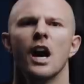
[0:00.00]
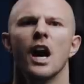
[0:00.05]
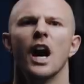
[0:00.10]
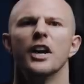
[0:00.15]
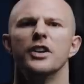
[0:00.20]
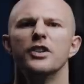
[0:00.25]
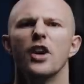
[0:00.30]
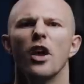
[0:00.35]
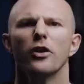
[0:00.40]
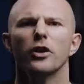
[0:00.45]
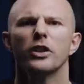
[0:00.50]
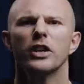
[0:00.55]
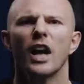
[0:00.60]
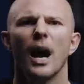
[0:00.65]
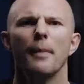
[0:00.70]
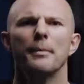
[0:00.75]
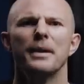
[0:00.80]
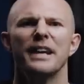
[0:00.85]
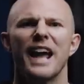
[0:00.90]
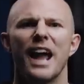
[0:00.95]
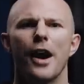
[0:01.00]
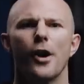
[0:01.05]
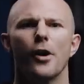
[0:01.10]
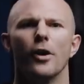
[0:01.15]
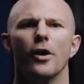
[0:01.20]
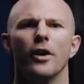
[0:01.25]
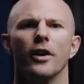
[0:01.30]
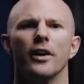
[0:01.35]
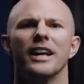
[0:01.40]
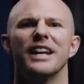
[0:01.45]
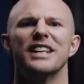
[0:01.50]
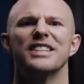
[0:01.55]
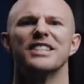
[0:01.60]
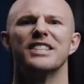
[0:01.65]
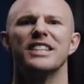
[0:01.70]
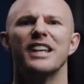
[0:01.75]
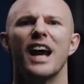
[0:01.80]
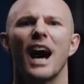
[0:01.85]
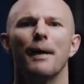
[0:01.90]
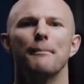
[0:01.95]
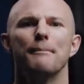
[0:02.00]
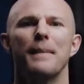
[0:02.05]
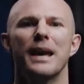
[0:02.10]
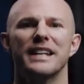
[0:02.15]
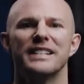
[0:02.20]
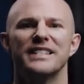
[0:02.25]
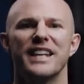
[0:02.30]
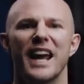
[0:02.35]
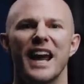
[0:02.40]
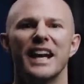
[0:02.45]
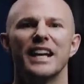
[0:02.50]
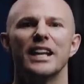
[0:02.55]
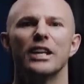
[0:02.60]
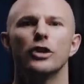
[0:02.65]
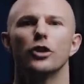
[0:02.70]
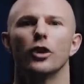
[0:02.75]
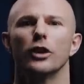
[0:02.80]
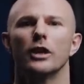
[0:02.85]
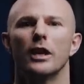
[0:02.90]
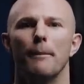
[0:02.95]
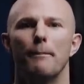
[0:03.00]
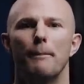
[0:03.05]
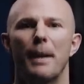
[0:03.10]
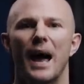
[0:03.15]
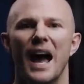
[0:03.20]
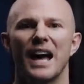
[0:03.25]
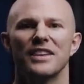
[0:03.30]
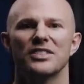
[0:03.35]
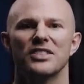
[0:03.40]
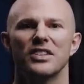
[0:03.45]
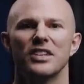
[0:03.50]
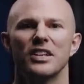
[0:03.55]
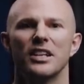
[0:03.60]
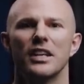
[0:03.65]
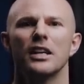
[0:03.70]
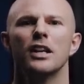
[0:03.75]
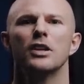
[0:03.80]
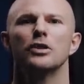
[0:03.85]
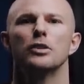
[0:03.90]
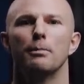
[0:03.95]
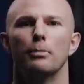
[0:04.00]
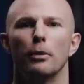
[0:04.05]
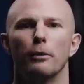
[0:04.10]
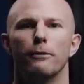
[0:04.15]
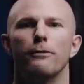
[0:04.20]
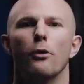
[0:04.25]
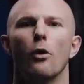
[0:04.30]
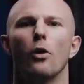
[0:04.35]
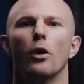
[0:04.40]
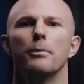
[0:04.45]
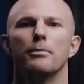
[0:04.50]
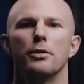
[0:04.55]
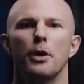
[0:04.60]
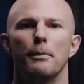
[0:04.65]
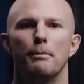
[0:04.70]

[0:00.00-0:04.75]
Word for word: Another common error is not maintaining your capacity to perform the